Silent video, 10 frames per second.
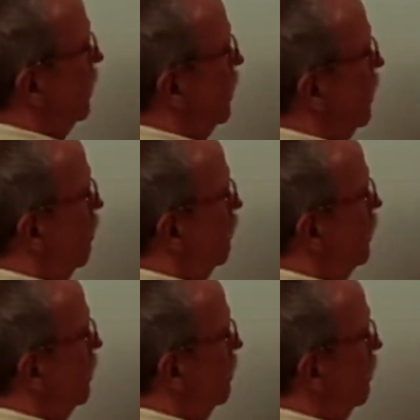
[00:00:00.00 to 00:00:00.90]

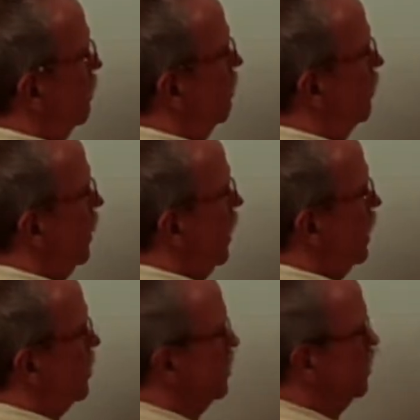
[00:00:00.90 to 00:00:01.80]
alpha over
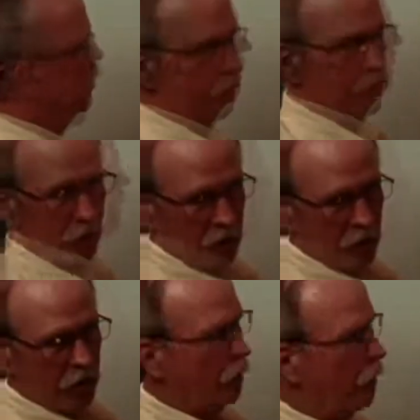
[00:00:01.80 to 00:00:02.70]
x,
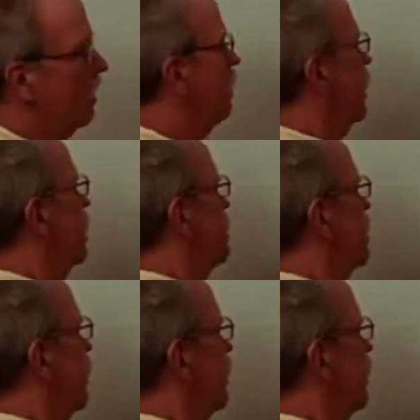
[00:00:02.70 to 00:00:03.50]
or we can say the